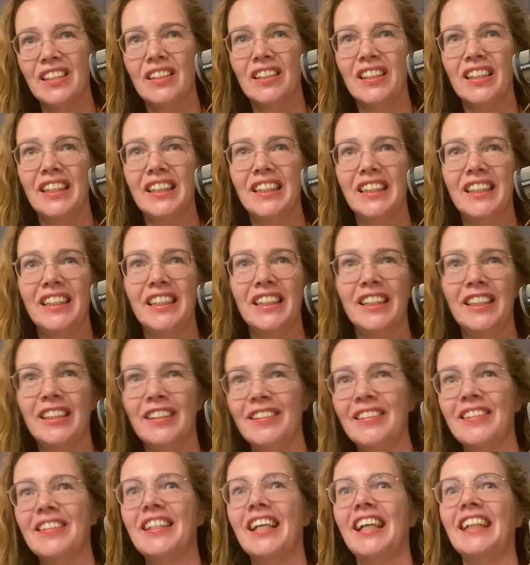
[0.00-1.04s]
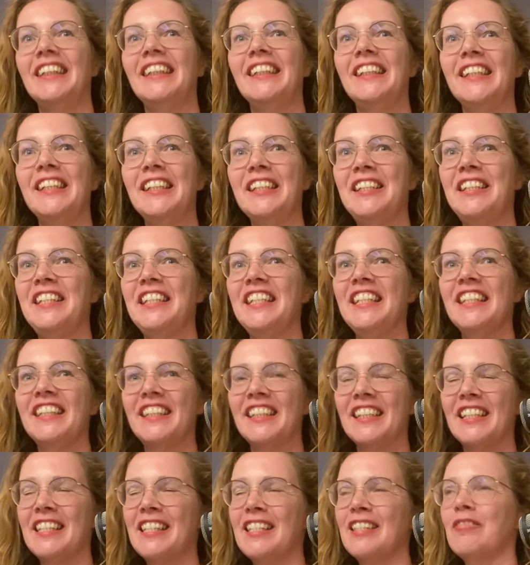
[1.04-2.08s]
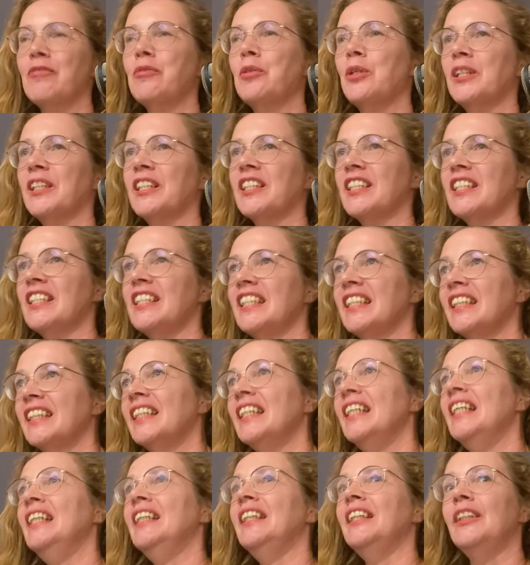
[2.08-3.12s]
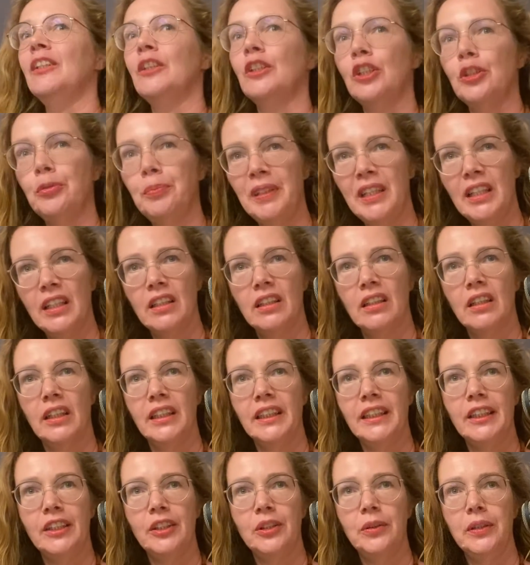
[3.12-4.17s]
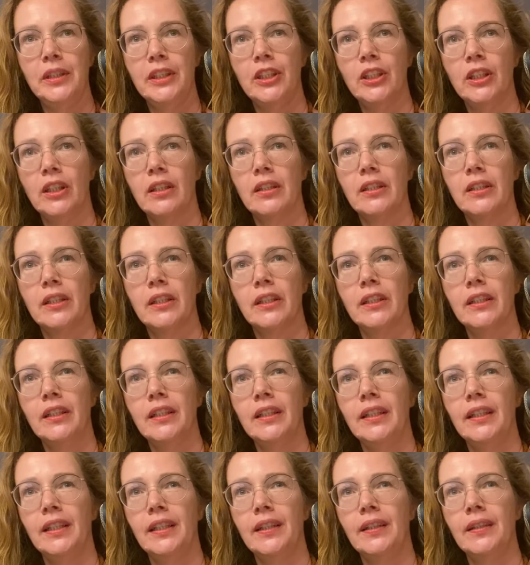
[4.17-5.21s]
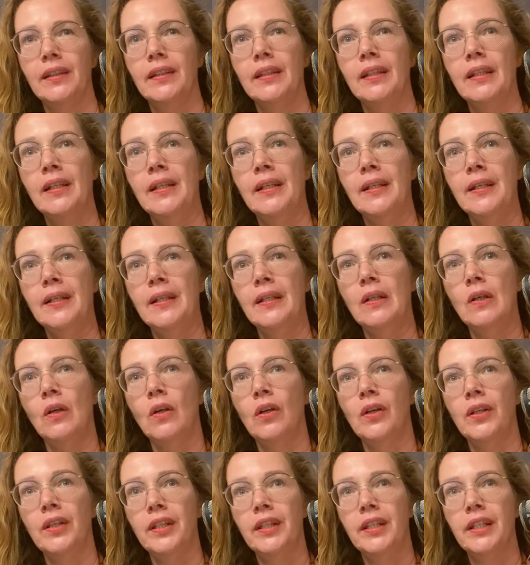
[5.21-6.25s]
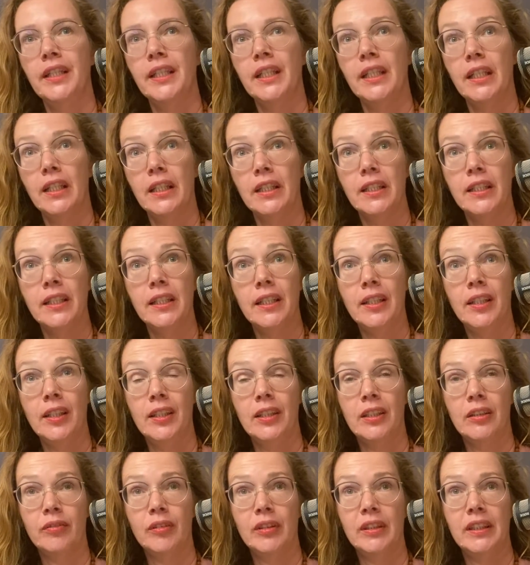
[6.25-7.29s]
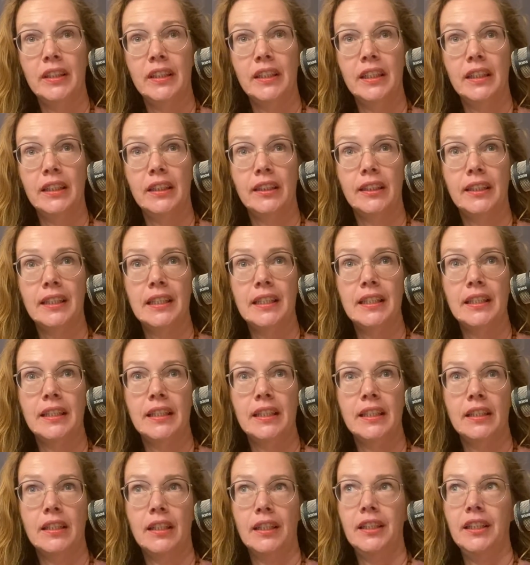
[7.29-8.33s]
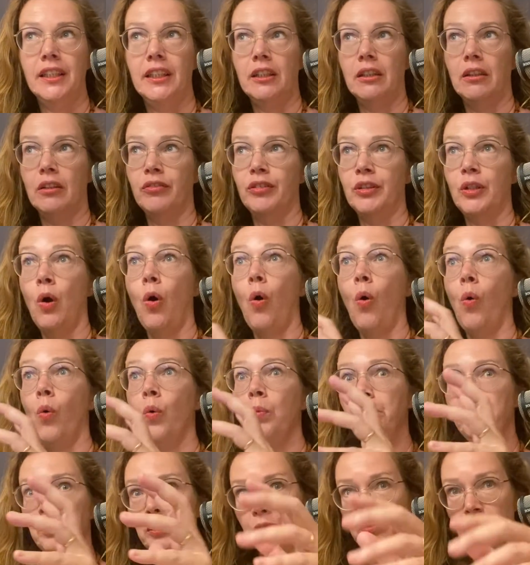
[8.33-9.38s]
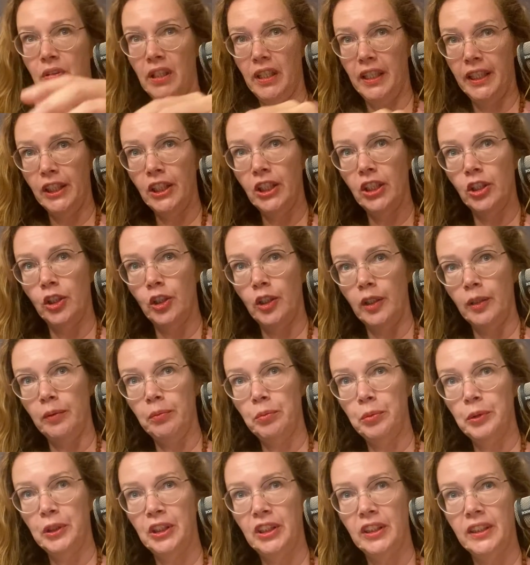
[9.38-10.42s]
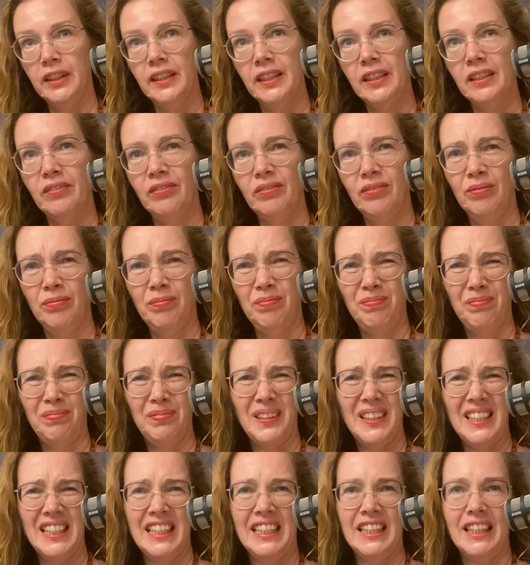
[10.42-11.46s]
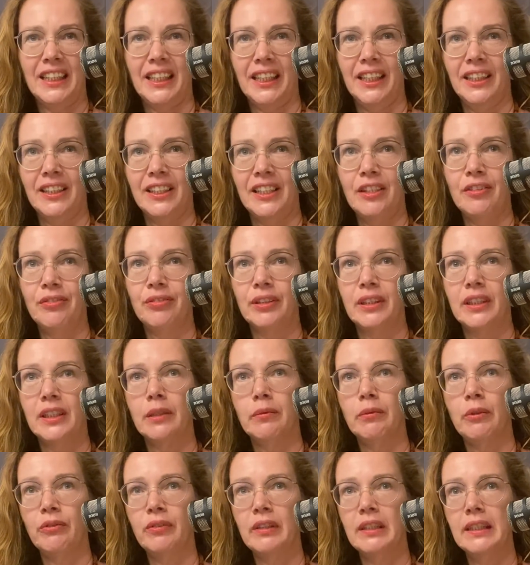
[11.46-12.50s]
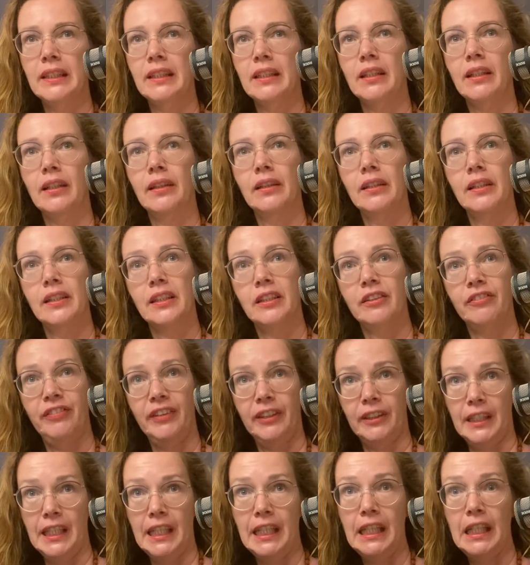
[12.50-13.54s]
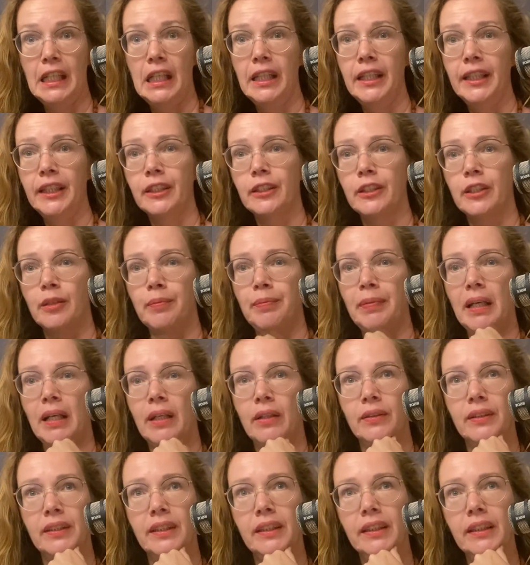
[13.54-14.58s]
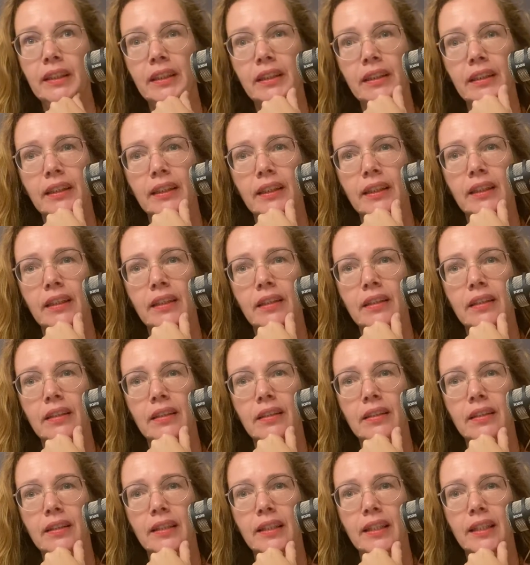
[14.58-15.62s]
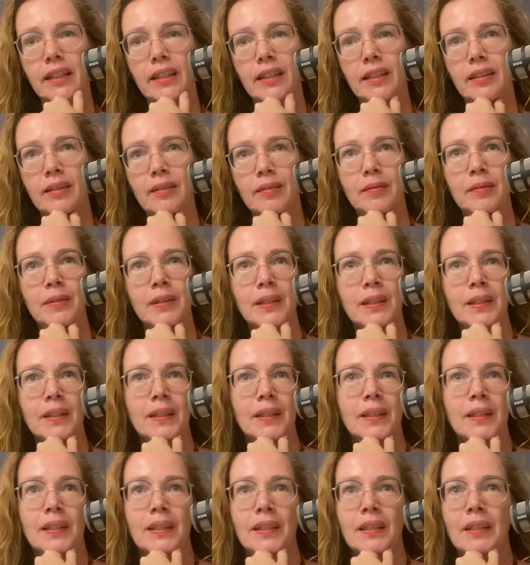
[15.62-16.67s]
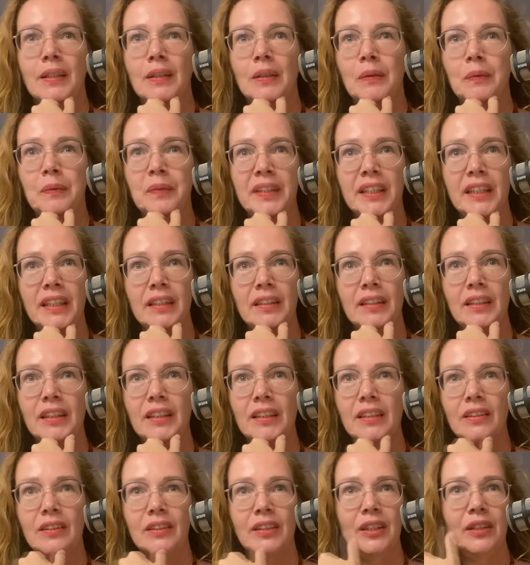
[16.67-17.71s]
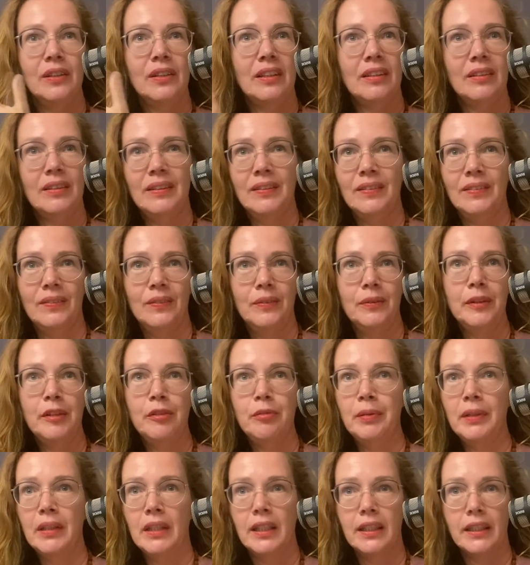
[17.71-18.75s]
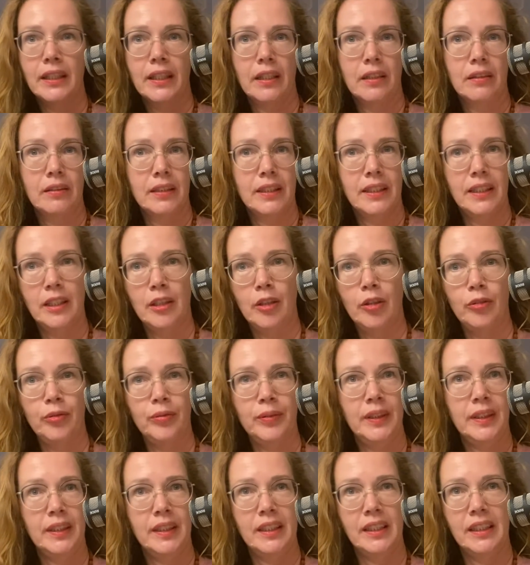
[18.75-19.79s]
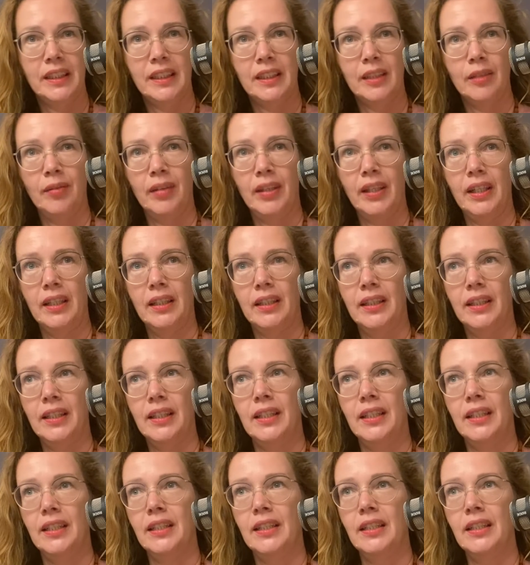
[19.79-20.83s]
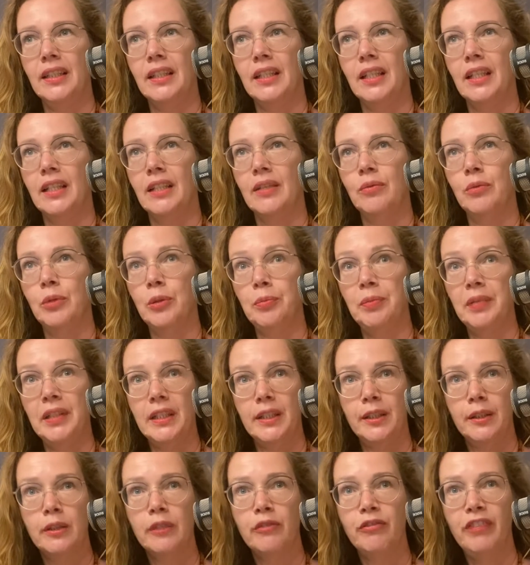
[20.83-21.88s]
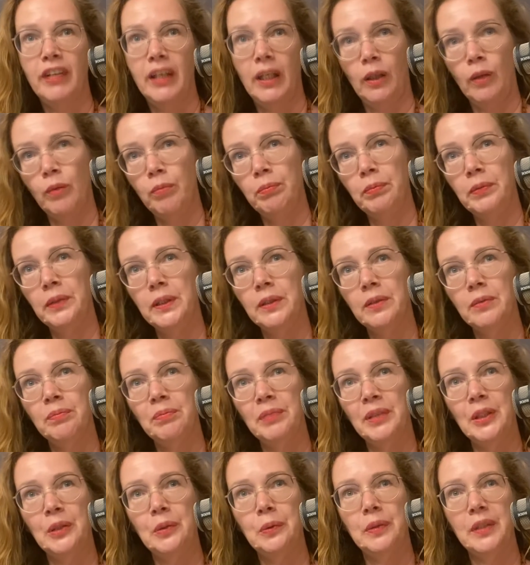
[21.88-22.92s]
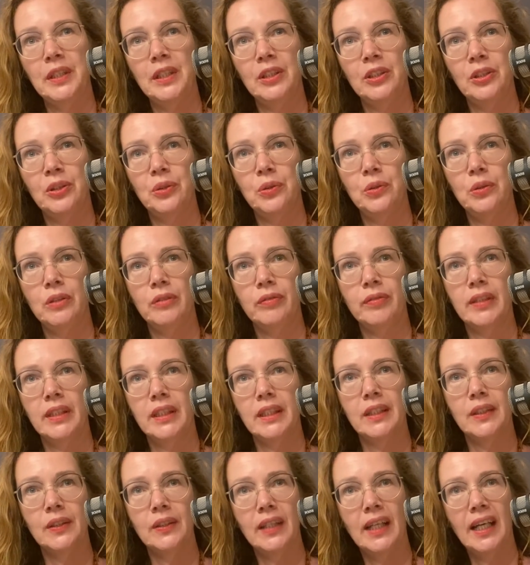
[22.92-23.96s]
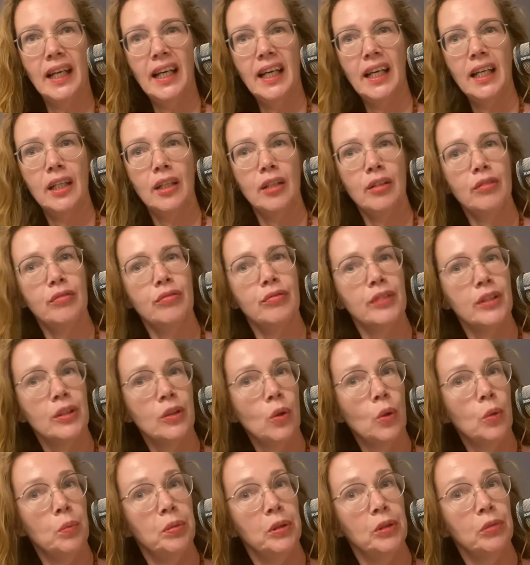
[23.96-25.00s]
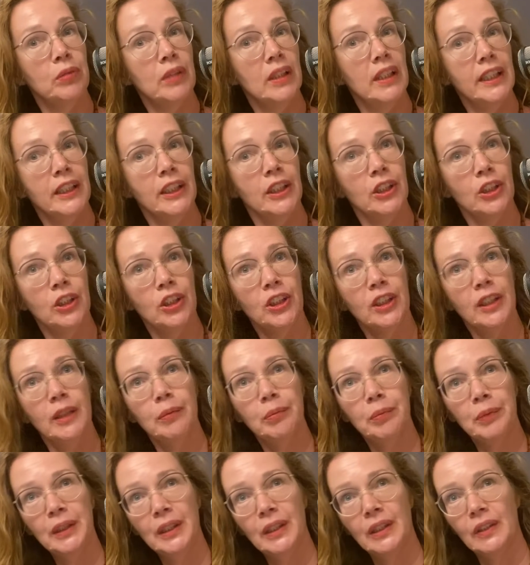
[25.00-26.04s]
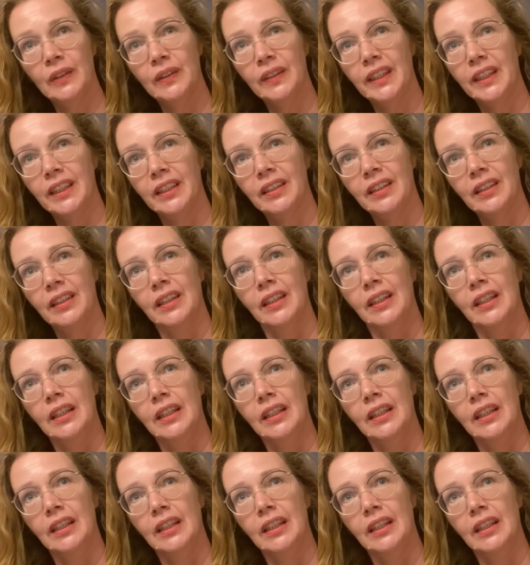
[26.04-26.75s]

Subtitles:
or nicities, that word doesn't make, you know, just being nice to each other. And on the other end of the stick, there is this idea of an open relationship, which is pretty scary for some of us. Others are very clear about it. And then we've been asking ourselves, is this something that it would be a development between the two of us to have an open relationship, you know, and